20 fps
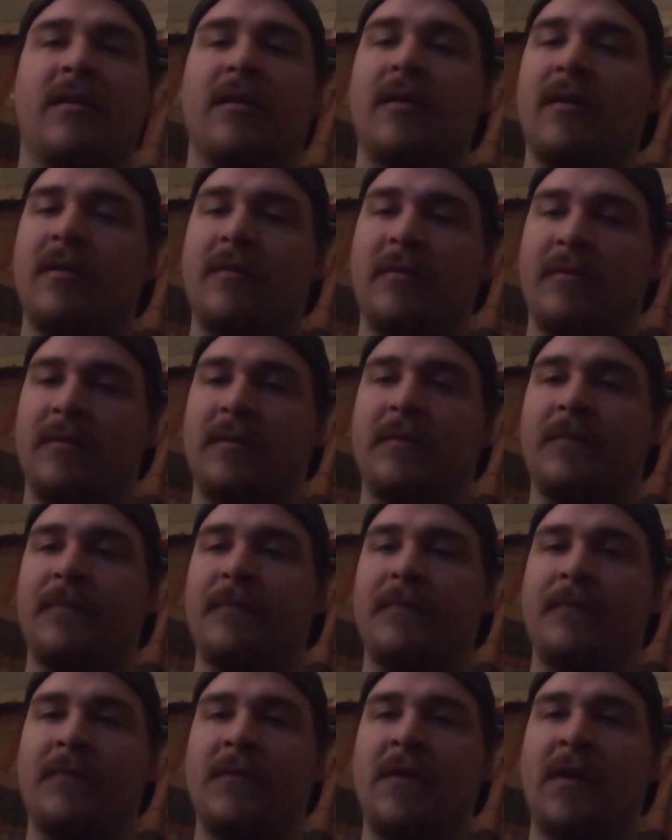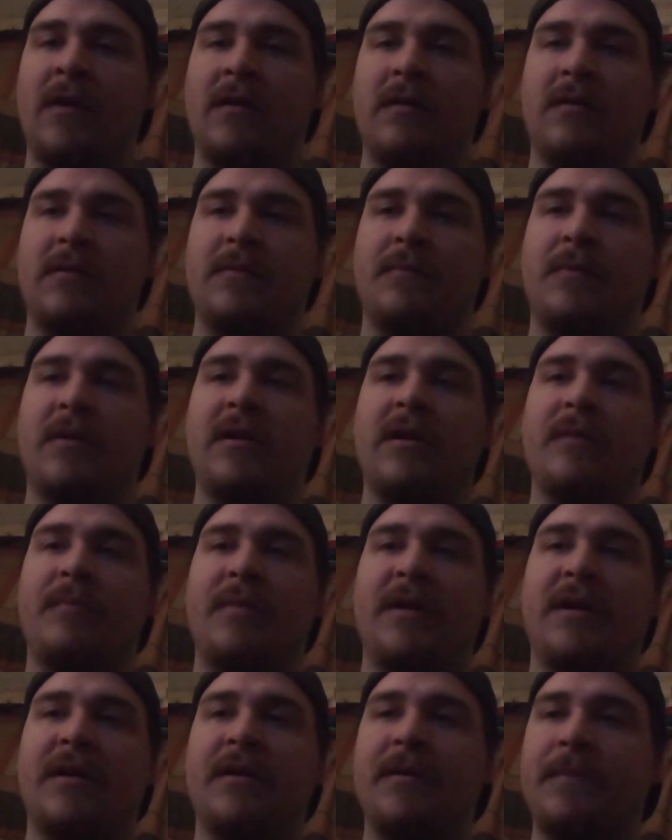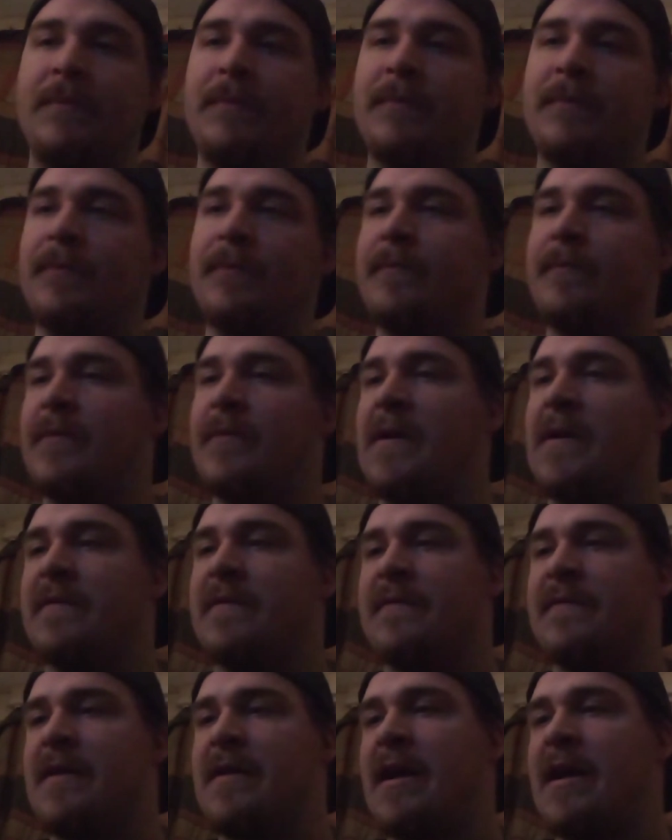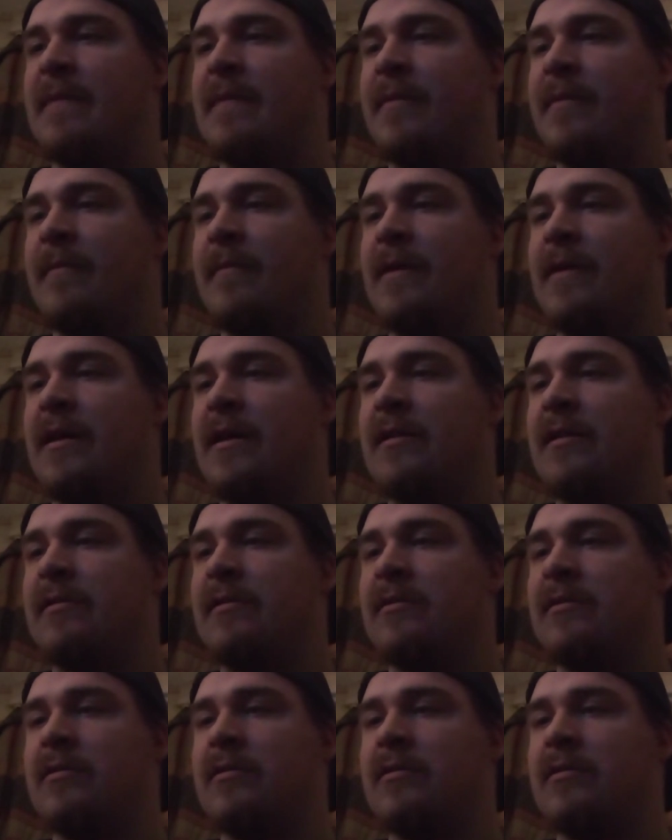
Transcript: You know, it's a pretty good pickup. I was very happy about it.